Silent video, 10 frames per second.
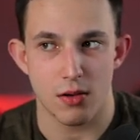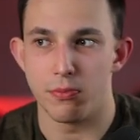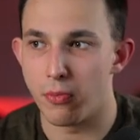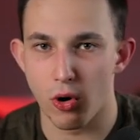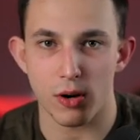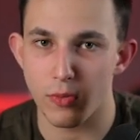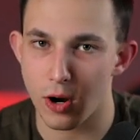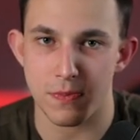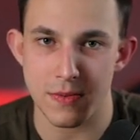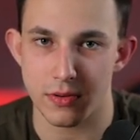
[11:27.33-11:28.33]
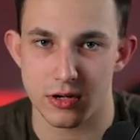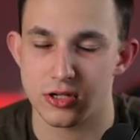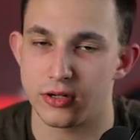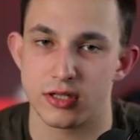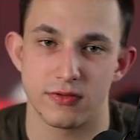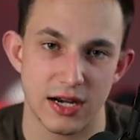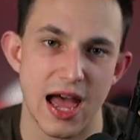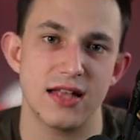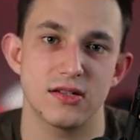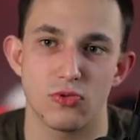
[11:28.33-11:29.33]
more and more people are starting to run
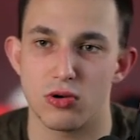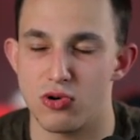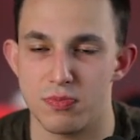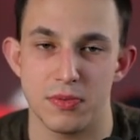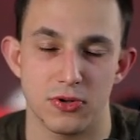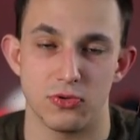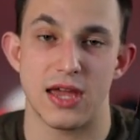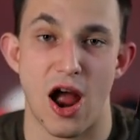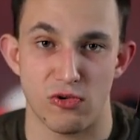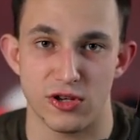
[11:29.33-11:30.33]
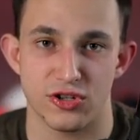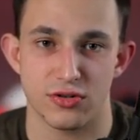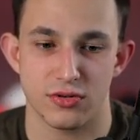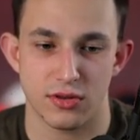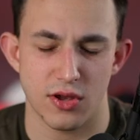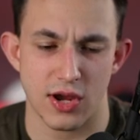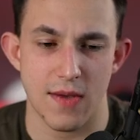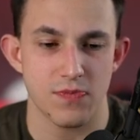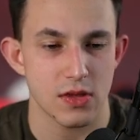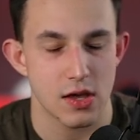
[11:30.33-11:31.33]
ads and more people are doing outreach. Okay.